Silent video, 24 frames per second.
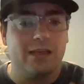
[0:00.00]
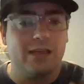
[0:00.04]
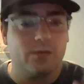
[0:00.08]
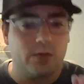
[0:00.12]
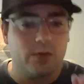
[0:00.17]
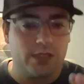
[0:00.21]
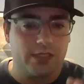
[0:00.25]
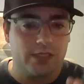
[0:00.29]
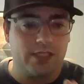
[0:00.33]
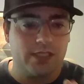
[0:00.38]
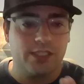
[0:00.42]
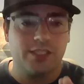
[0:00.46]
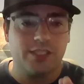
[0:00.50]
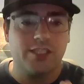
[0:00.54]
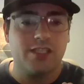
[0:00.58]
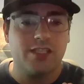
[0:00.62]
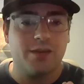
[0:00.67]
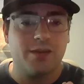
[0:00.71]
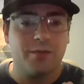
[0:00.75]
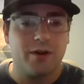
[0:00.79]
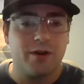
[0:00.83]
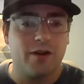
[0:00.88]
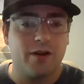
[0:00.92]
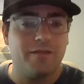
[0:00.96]
was the
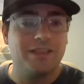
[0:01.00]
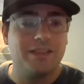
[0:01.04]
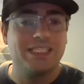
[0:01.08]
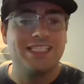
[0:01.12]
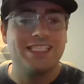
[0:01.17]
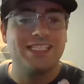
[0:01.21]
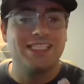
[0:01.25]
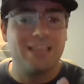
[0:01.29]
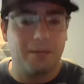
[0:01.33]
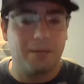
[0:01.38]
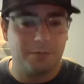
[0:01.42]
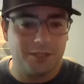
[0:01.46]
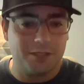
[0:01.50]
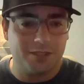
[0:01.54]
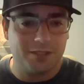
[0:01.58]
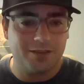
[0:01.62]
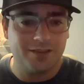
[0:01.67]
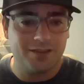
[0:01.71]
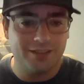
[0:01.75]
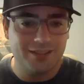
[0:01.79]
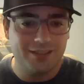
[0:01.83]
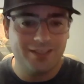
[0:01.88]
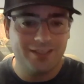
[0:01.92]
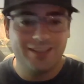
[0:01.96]
summer of inception.
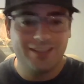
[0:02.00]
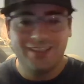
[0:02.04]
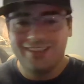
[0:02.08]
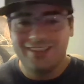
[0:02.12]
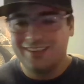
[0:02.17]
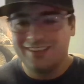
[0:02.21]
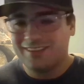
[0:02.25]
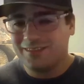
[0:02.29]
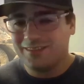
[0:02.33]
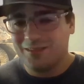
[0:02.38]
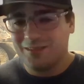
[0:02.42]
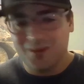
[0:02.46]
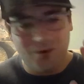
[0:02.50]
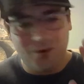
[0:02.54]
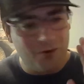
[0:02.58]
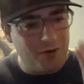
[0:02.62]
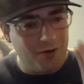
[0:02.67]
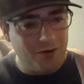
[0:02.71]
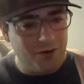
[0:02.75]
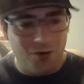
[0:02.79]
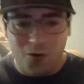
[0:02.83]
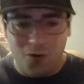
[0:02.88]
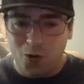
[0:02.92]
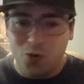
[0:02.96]

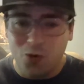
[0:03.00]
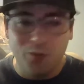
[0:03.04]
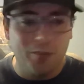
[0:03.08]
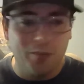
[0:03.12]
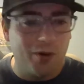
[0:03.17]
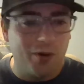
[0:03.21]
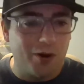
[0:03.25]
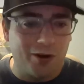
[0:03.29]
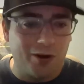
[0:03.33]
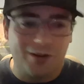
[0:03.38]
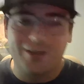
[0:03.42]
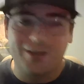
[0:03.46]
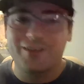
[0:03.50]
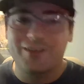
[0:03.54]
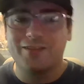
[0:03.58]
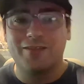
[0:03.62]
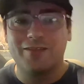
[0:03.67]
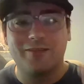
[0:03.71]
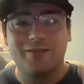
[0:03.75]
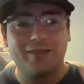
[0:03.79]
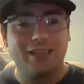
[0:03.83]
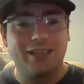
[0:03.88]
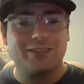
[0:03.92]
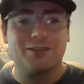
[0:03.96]
Old Merc,
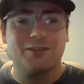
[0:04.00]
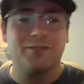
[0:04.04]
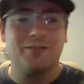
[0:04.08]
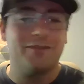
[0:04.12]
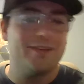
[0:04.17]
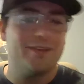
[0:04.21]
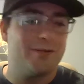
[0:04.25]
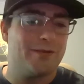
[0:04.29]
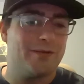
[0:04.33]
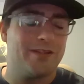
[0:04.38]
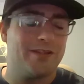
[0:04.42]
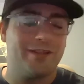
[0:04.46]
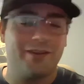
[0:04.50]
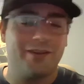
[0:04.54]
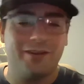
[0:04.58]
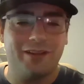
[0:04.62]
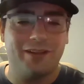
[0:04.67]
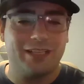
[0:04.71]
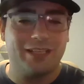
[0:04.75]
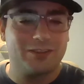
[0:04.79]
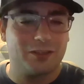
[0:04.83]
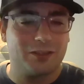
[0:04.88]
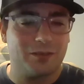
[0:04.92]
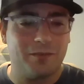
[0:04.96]
retrofitted with a little
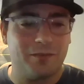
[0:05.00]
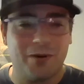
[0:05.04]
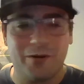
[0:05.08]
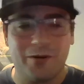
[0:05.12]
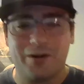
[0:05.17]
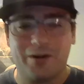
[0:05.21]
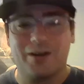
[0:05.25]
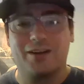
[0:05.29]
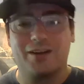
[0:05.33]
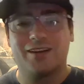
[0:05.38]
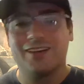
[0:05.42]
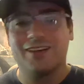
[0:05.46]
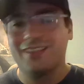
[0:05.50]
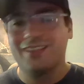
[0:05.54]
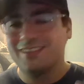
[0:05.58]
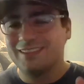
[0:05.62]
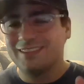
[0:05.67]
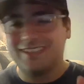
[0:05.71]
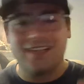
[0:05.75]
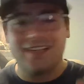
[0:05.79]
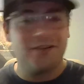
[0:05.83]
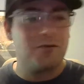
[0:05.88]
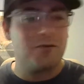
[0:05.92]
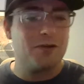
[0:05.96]
electric motor,
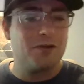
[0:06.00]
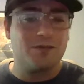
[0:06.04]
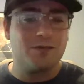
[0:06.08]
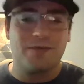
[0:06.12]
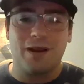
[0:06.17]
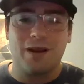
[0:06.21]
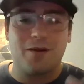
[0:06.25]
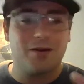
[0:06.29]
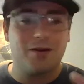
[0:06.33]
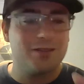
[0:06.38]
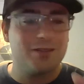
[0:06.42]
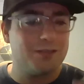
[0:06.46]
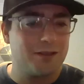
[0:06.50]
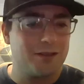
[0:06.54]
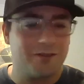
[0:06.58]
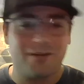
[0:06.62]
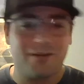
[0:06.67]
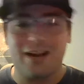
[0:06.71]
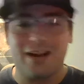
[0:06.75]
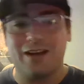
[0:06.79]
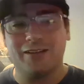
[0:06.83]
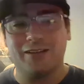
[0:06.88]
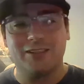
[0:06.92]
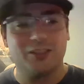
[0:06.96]
10 horsepower, took it
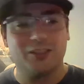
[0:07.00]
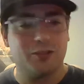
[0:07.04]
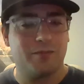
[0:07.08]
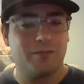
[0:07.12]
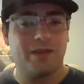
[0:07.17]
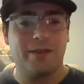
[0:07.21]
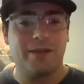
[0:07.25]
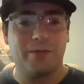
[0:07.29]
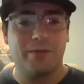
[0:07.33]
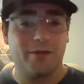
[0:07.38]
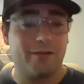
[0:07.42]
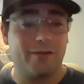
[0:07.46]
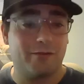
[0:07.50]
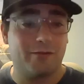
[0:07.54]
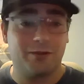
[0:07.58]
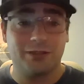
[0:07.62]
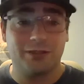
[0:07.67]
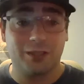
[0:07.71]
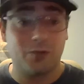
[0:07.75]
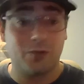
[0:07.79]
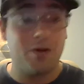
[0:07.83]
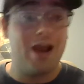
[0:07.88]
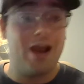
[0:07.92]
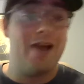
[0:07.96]
around, showed people. Everyone's
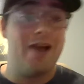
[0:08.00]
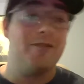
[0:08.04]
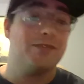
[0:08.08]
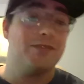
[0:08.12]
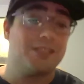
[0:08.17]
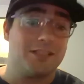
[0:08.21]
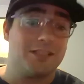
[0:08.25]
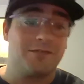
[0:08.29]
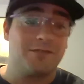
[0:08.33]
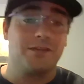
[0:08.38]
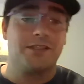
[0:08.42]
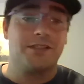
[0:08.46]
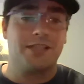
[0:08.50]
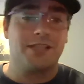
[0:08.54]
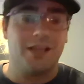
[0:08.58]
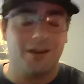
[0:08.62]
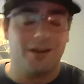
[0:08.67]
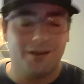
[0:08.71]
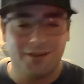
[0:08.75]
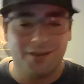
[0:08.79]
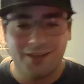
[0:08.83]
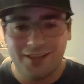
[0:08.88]
like, wow, is this for sale?